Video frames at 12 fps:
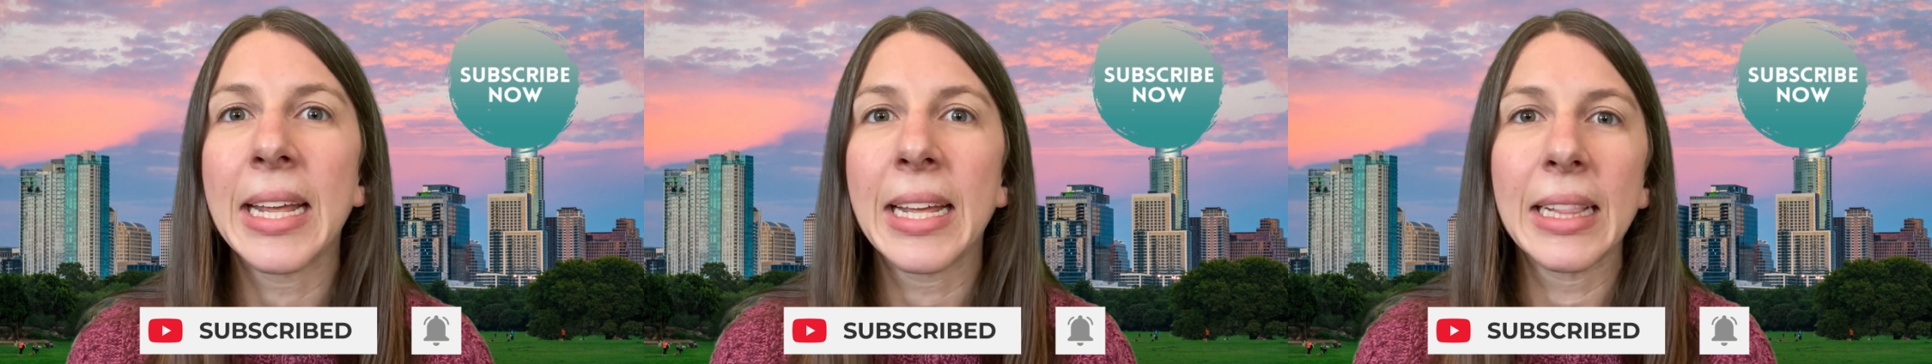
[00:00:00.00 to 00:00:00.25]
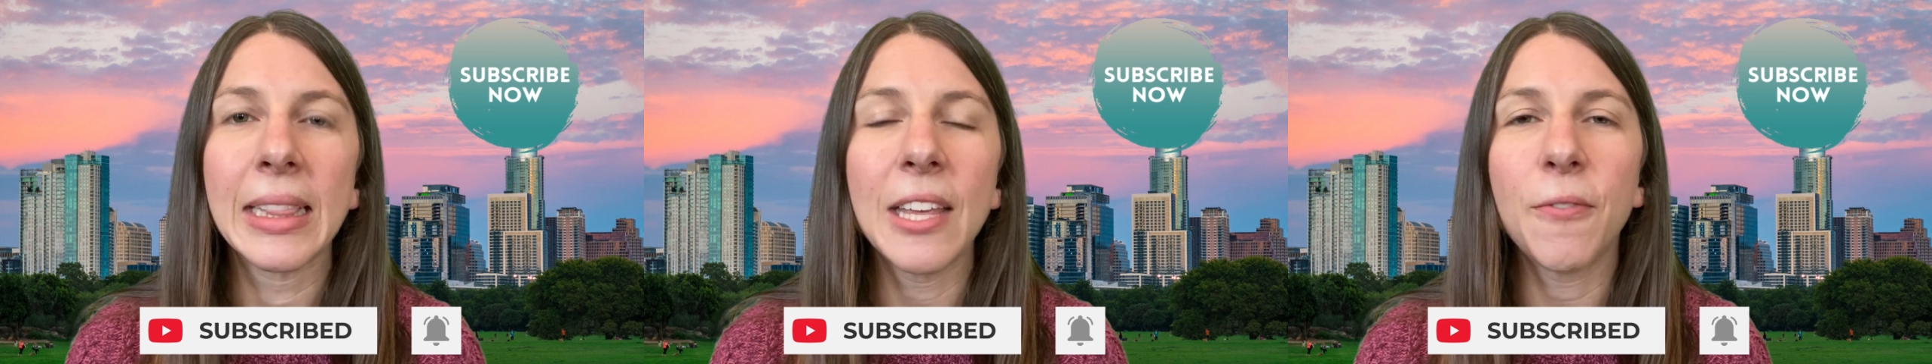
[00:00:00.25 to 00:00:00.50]

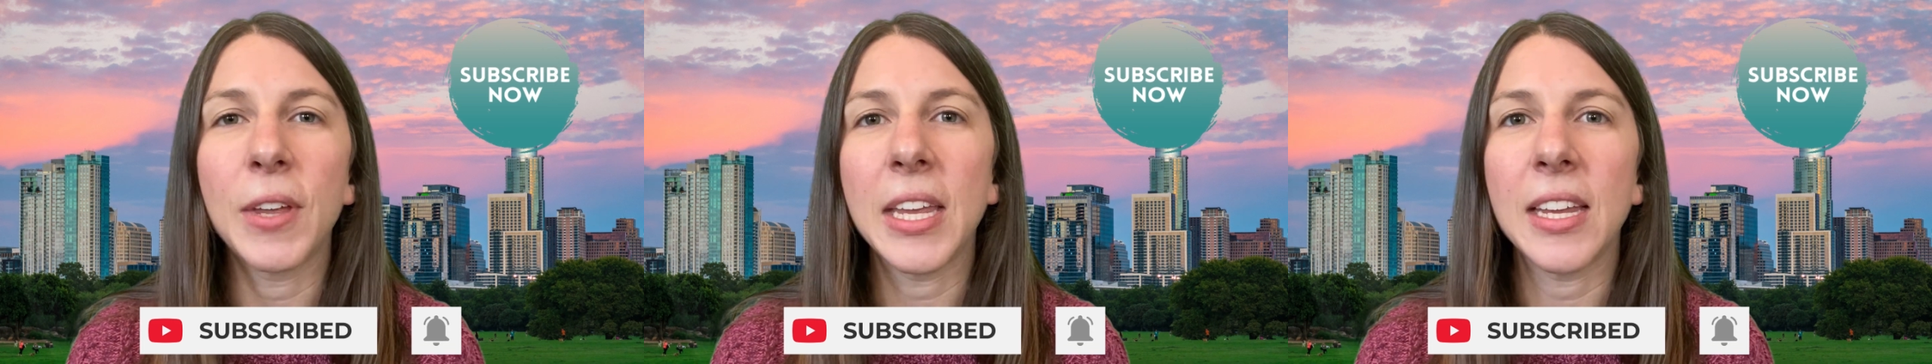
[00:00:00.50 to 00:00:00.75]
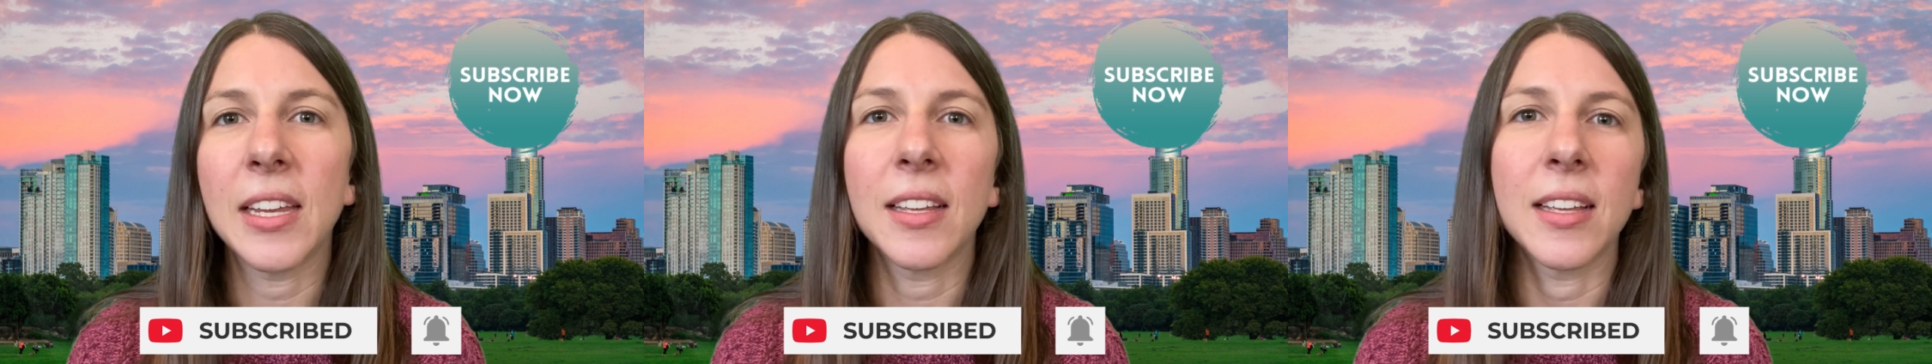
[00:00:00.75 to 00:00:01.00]

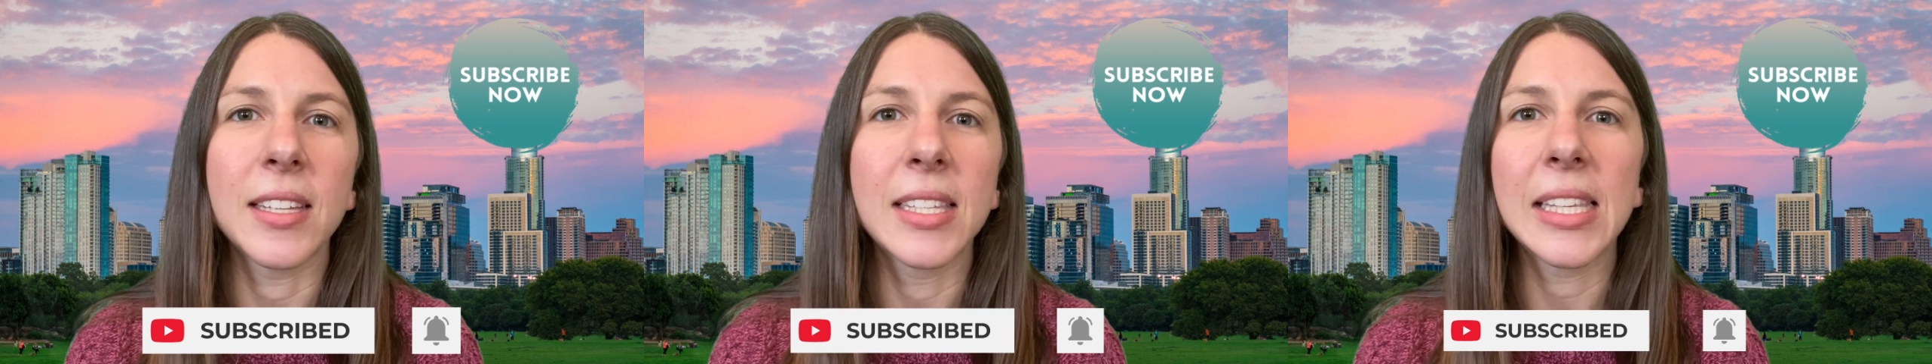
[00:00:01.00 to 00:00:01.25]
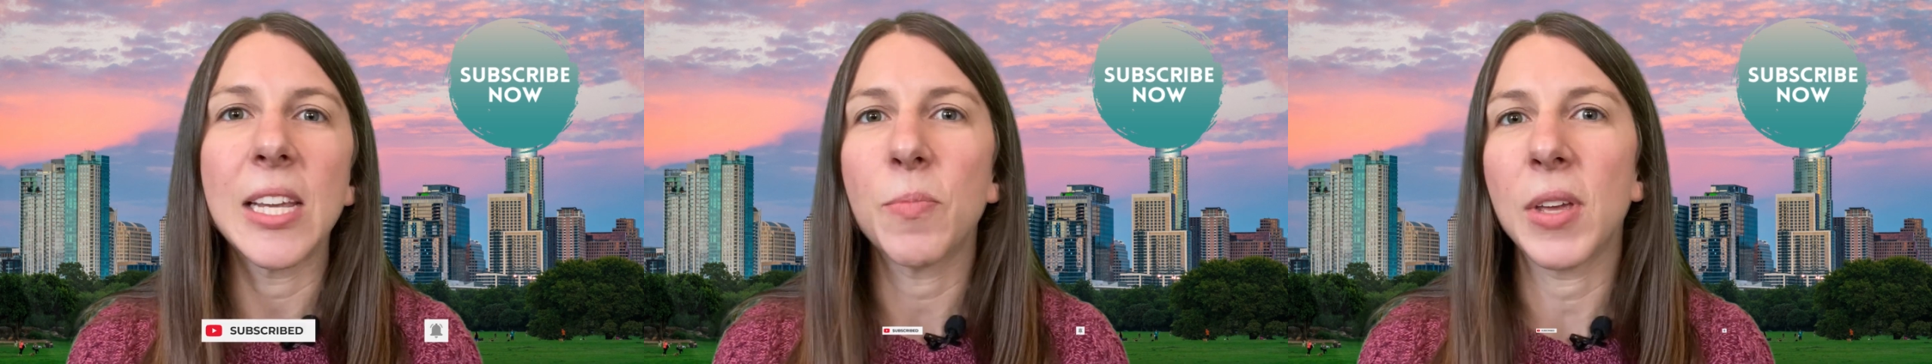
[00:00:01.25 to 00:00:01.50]
living,
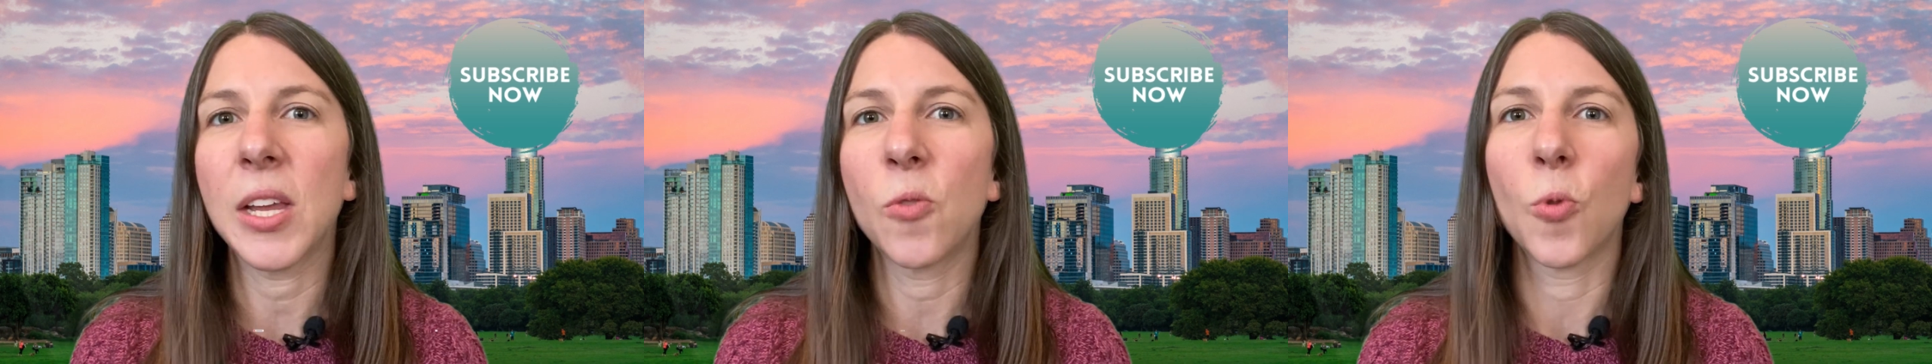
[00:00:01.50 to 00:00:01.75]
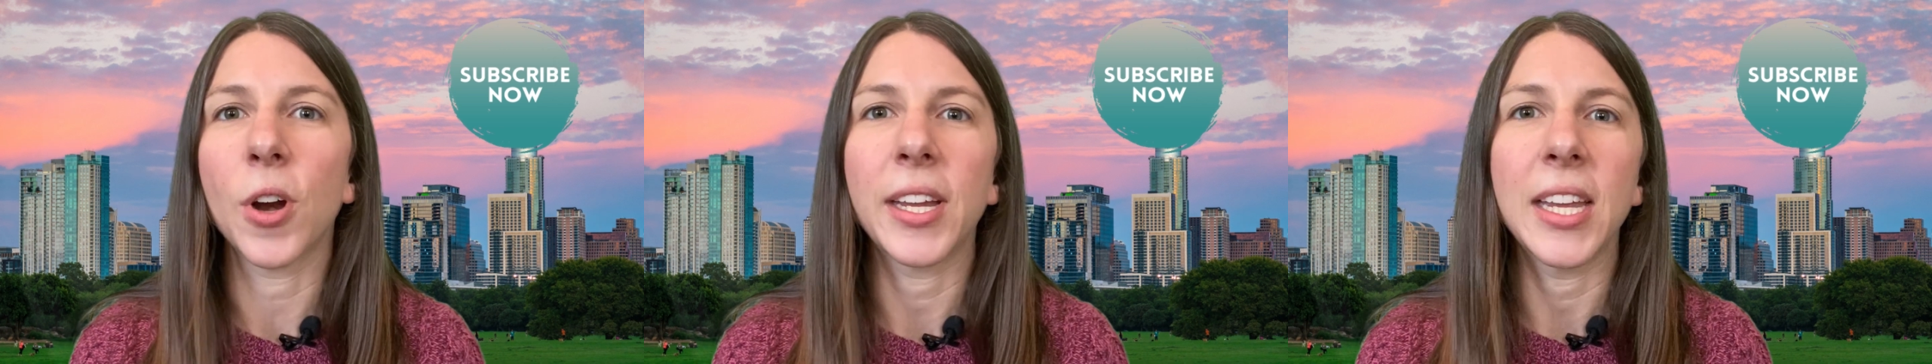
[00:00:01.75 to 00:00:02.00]

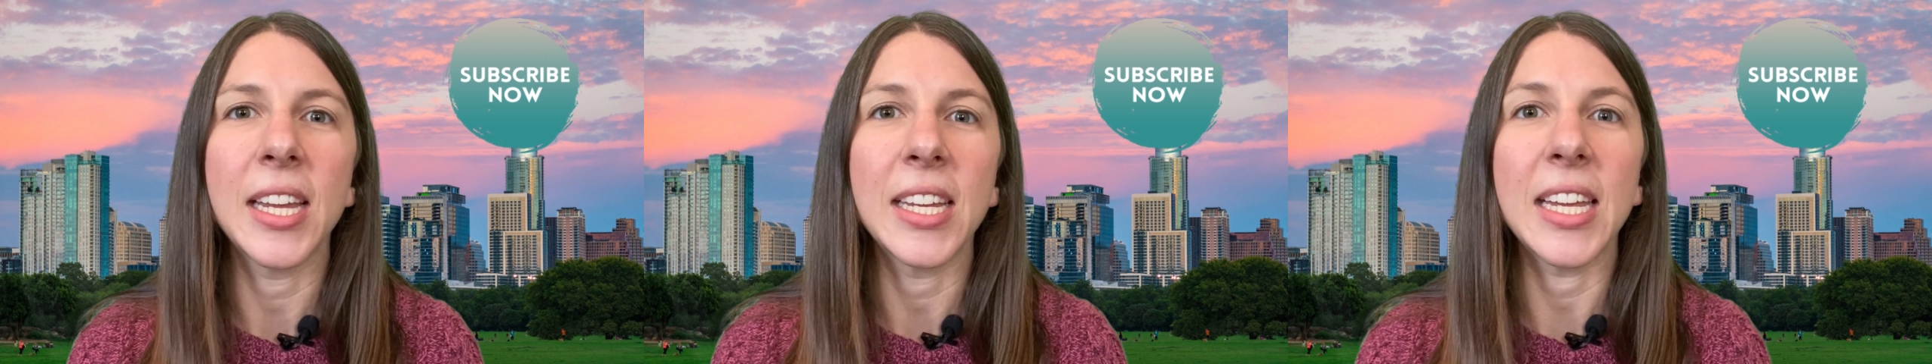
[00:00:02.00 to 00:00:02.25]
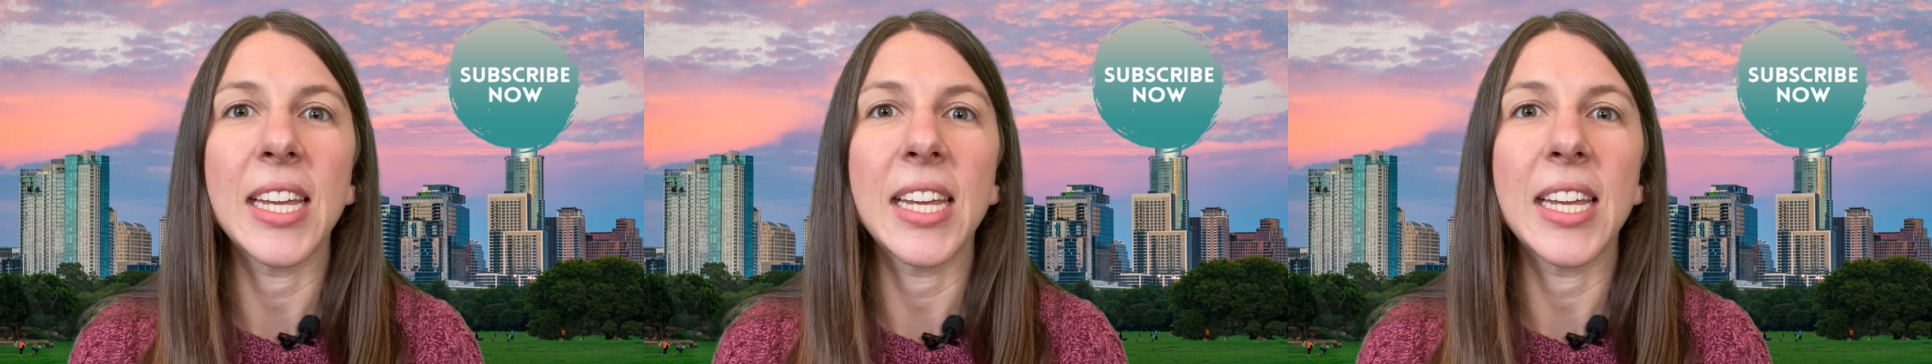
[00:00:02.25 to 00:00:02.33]
sleeping, working,